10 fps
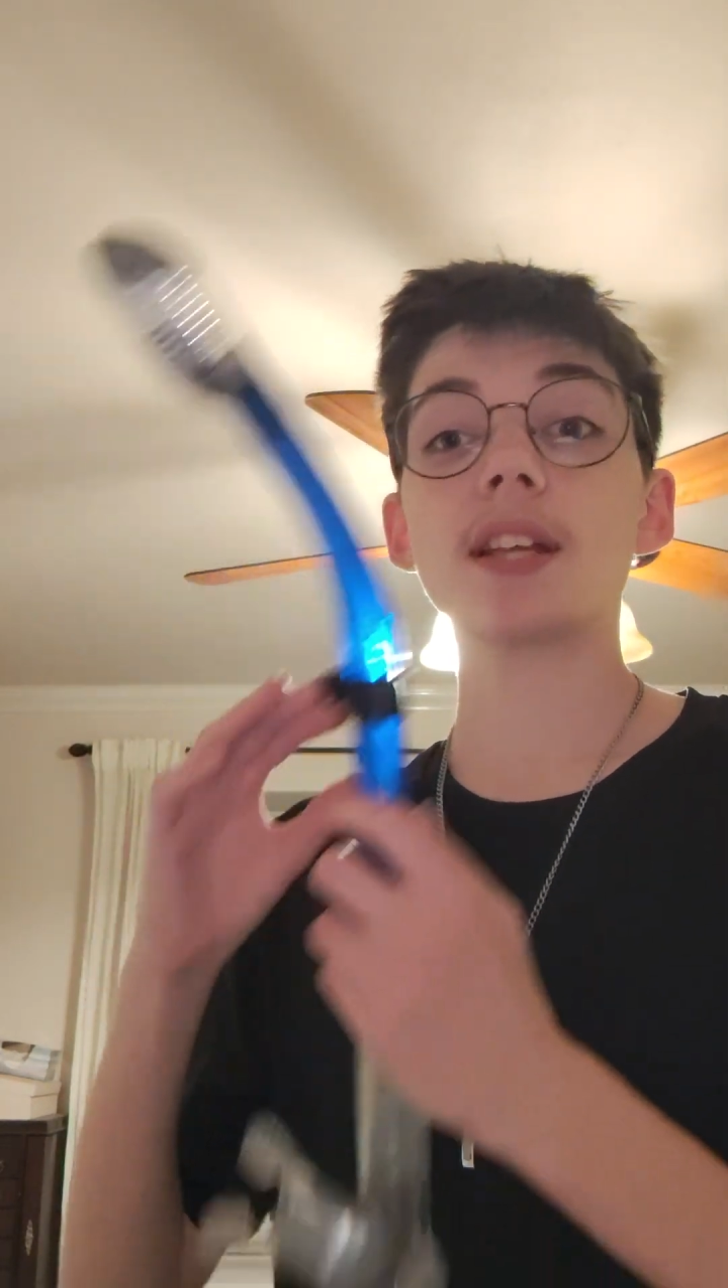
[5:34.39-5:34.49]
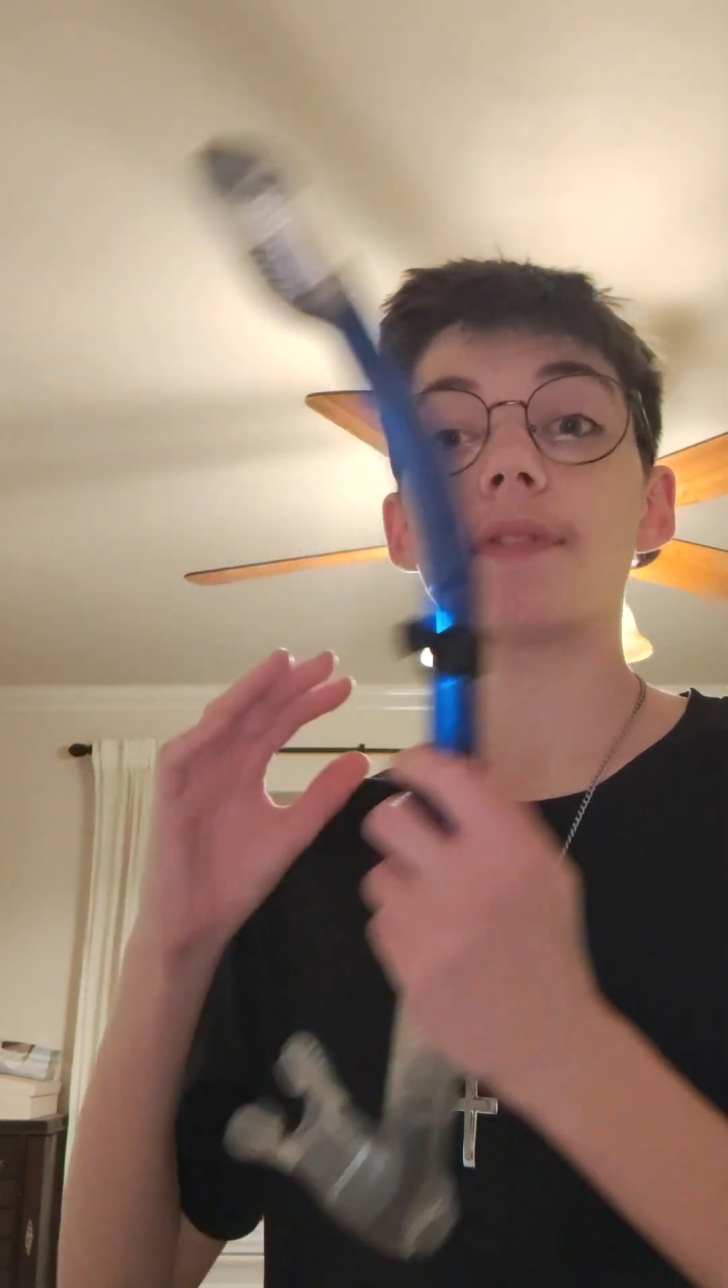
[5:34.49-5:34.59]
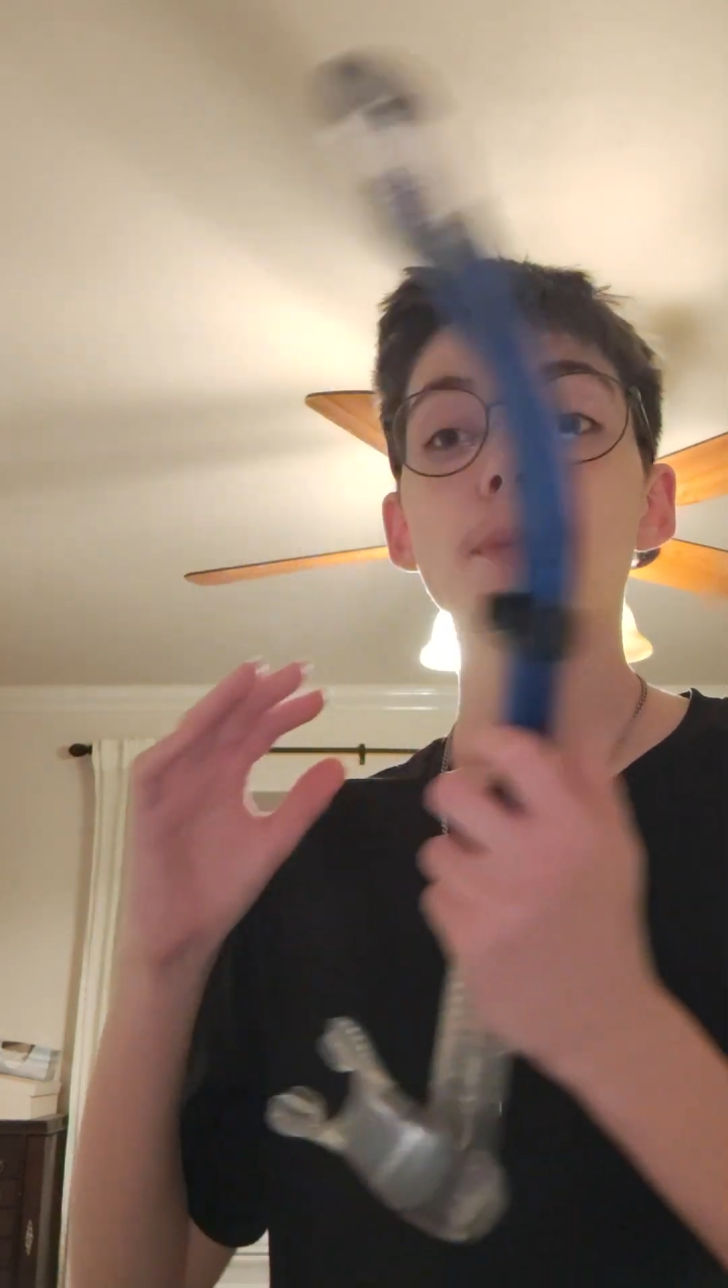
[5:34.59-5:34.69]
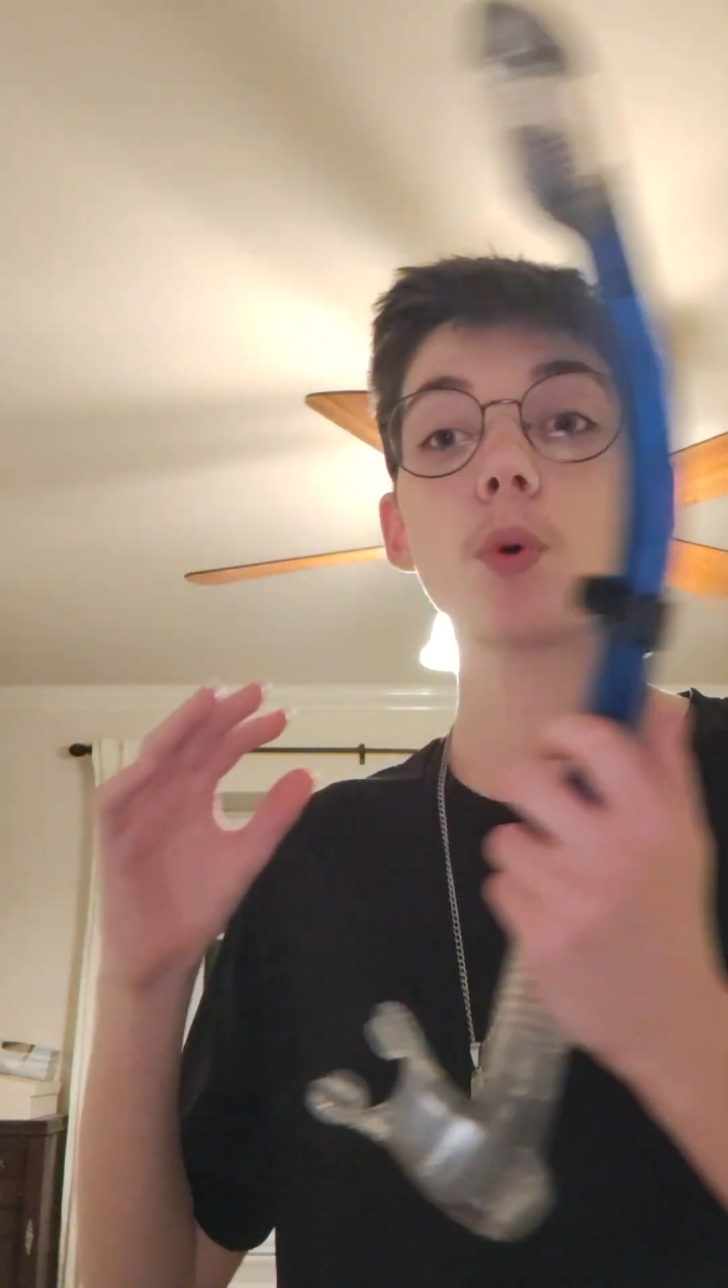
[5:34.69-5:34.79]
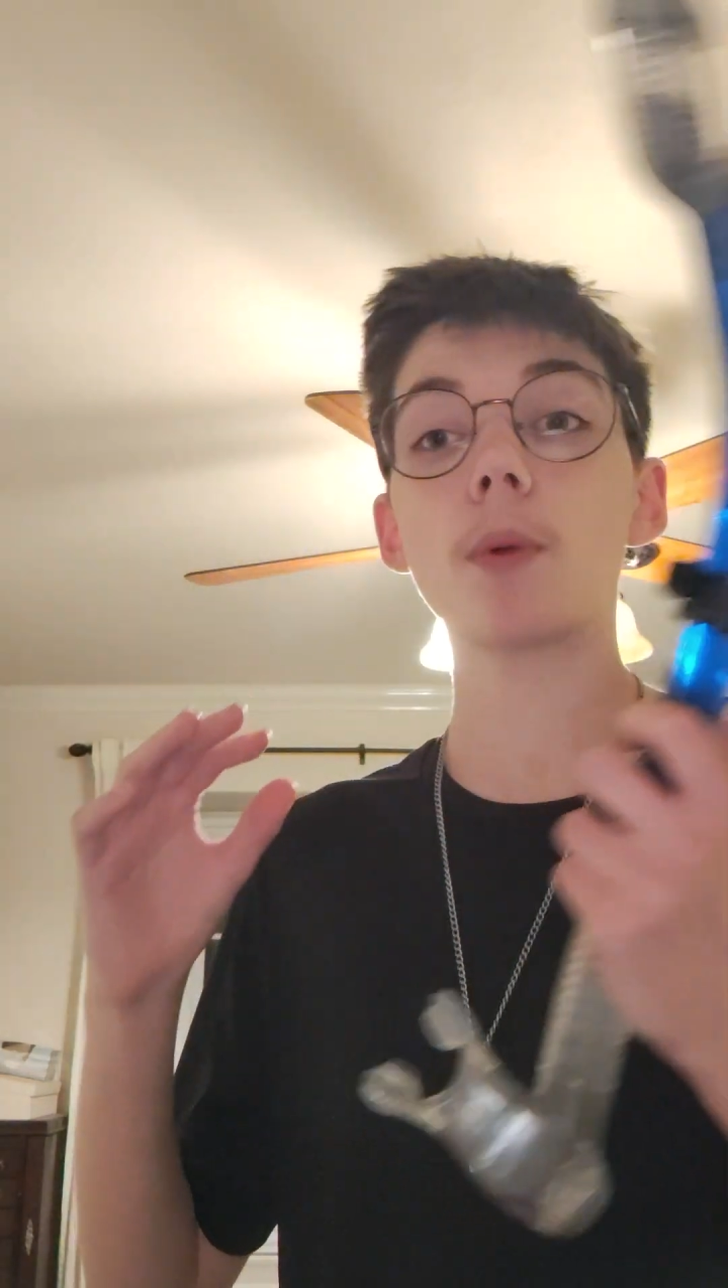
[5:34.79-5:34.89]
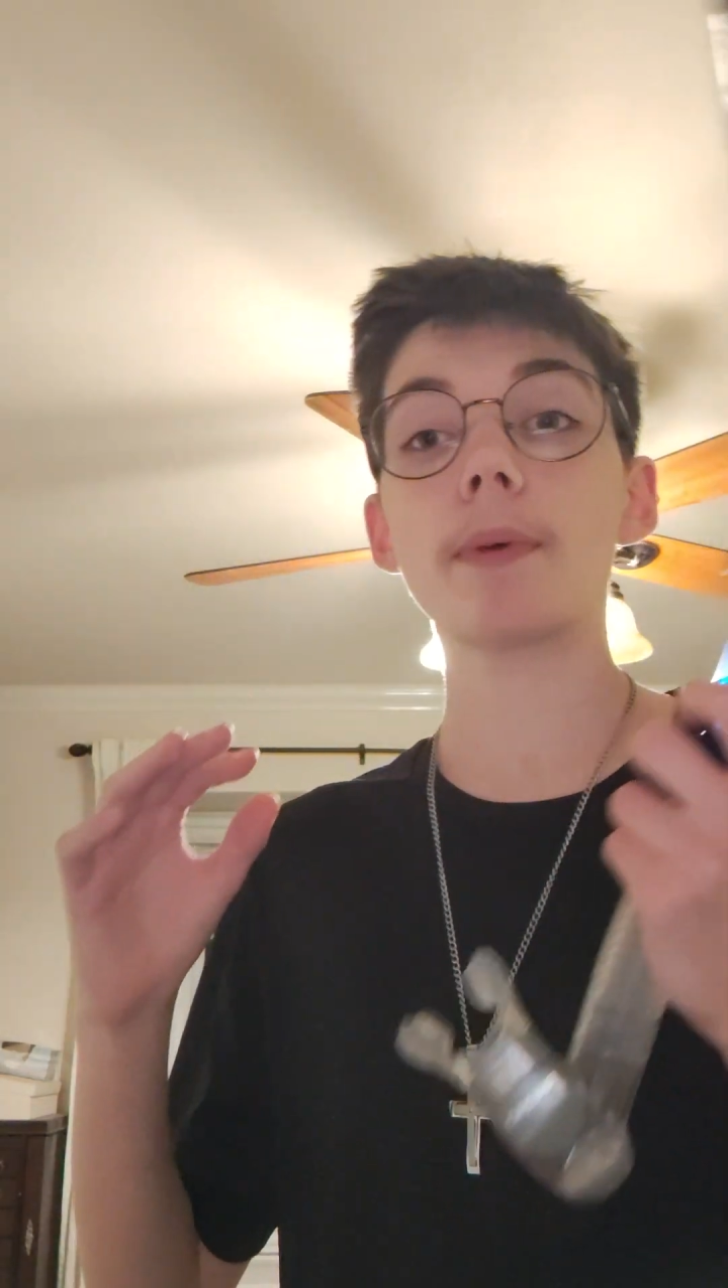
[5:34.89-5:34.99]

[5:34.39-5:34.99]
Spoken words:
definitely more